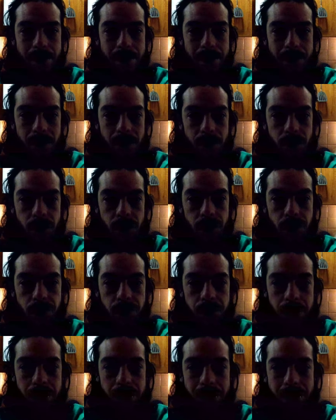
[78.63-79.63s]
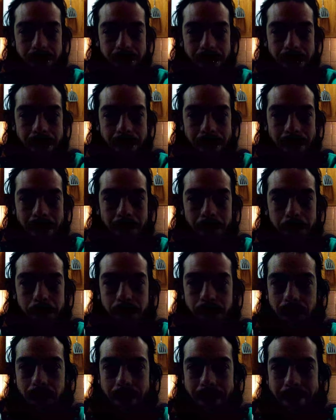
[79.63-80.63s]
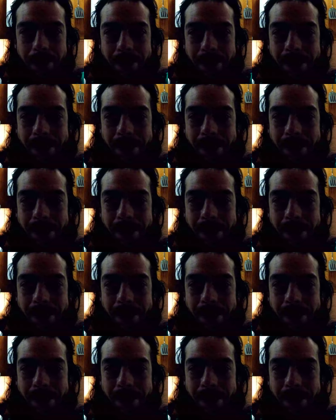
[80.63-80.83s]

So, yeah, that website.